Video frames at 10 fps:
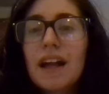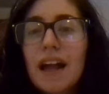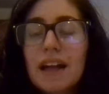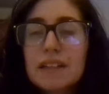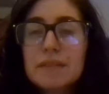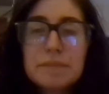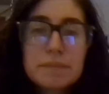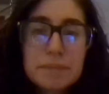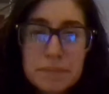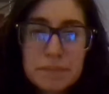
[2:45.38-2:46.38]
and
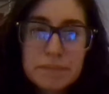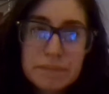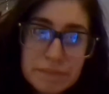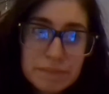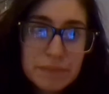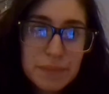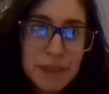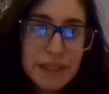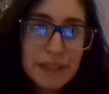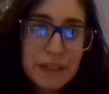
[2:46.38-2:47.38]

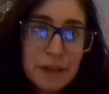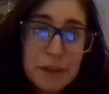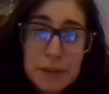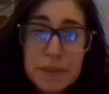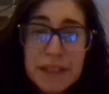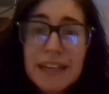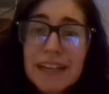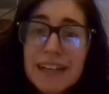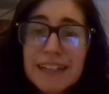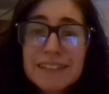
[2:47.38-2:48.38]
pretty, humid,
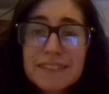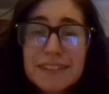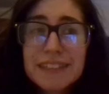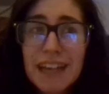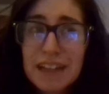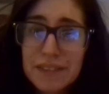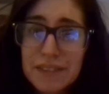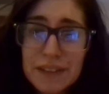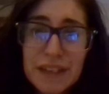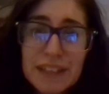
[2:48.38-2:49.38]
which is kind of
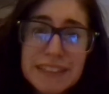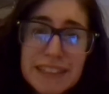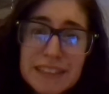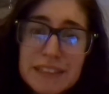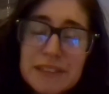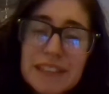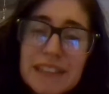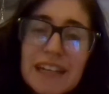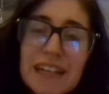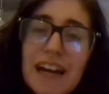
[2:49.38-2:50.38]
all across Texas,
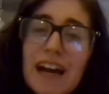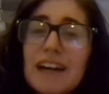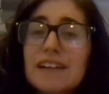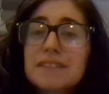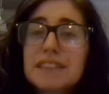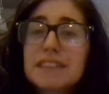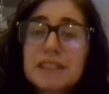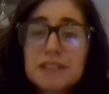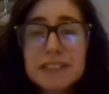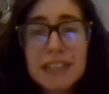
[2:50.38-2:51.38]
really. You have
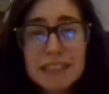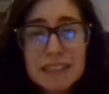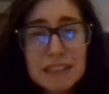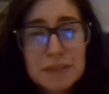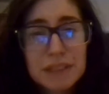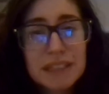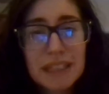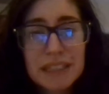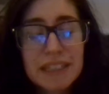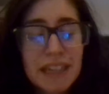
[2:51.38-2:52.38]
Central Texas, which is
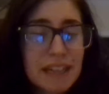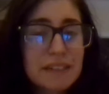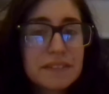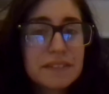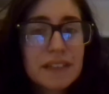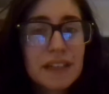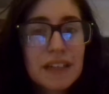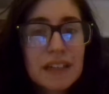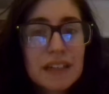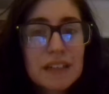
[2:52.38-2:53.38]
actually kind of
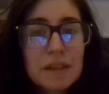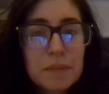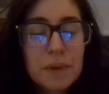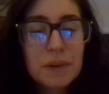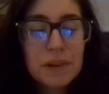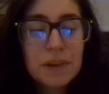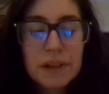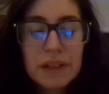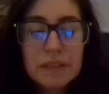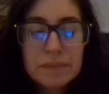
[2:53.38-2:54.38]

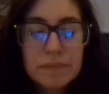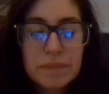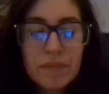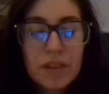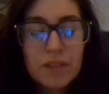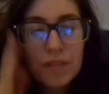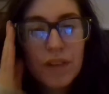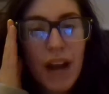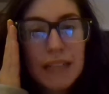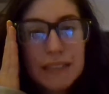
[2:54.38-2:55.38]
more
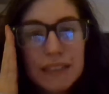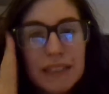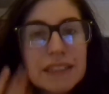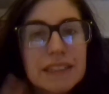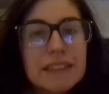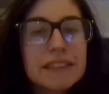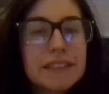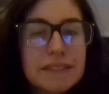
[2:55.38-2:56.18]
grassy,